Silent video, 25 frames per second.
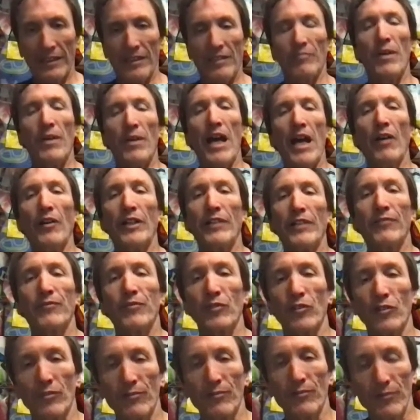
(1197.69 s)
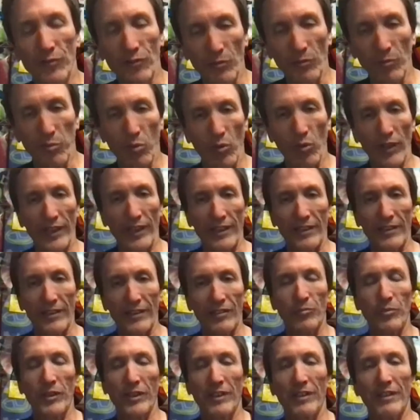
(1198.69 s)
Maui for supporting us.
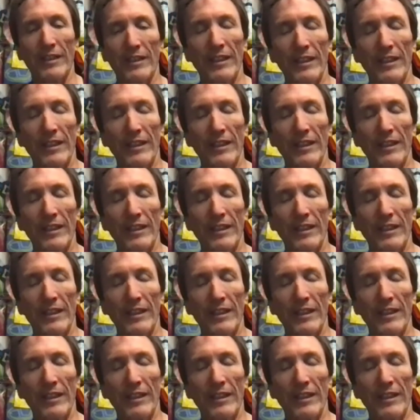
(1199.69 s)
But